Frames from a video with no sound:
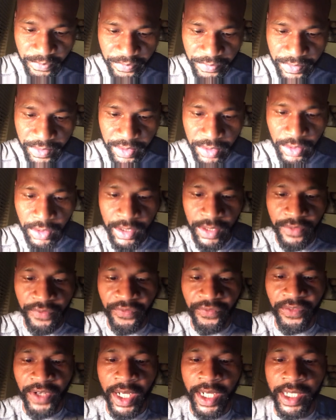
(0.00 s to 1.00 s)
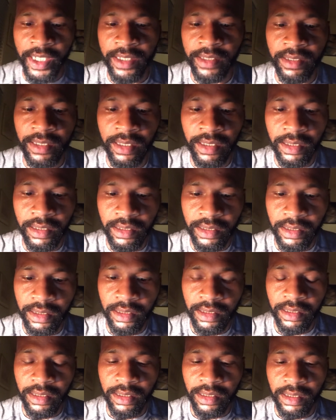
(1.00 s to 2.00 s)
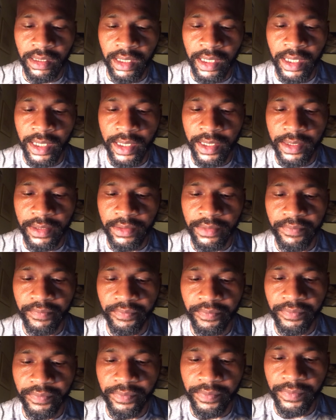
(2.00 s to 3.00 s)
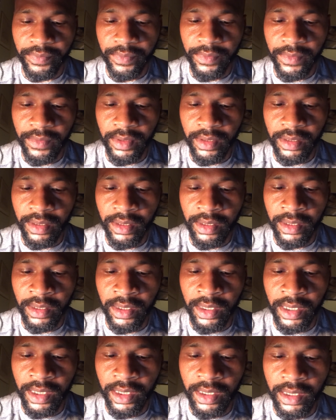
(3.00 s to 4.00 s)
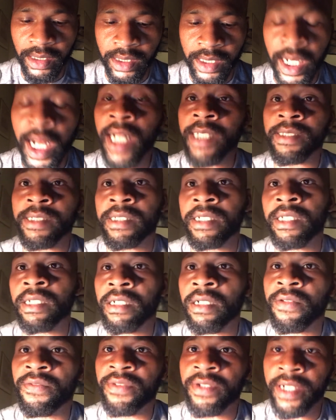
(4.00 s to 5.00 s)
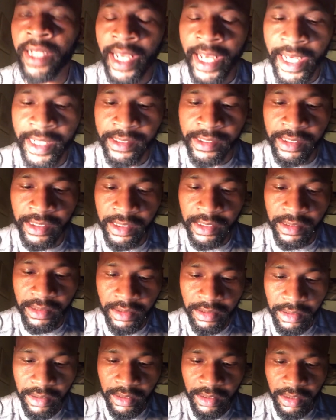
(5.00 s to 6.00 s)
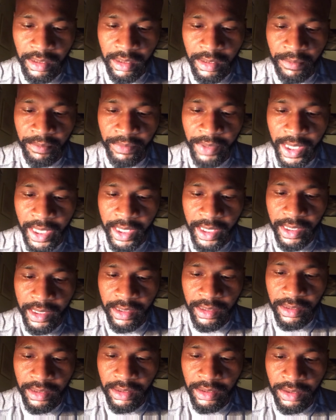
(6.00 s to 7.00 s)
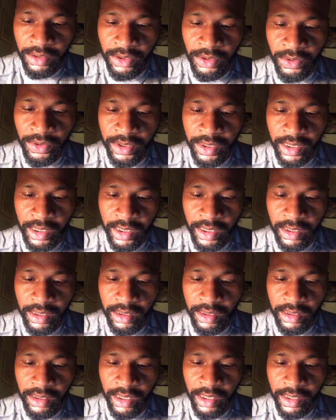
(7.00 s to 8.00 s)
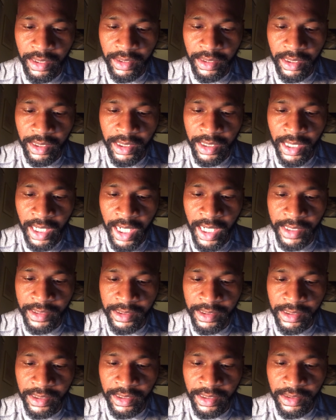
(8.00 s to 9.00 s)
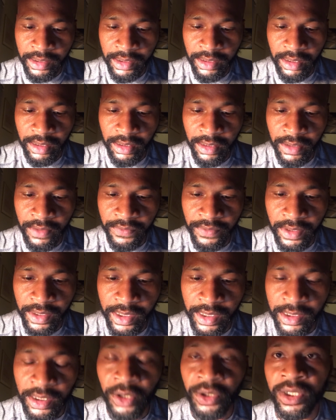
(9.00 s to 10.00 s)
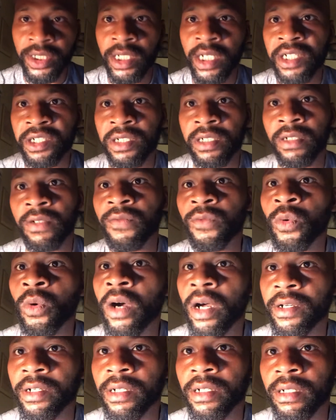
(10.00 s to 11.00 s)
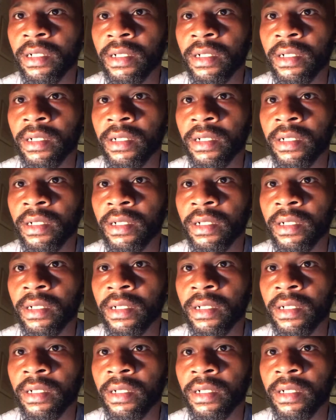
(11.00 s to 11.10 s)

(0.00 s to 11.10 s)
You can find uh, the constant of an acid by using the constant of the dissociation of water.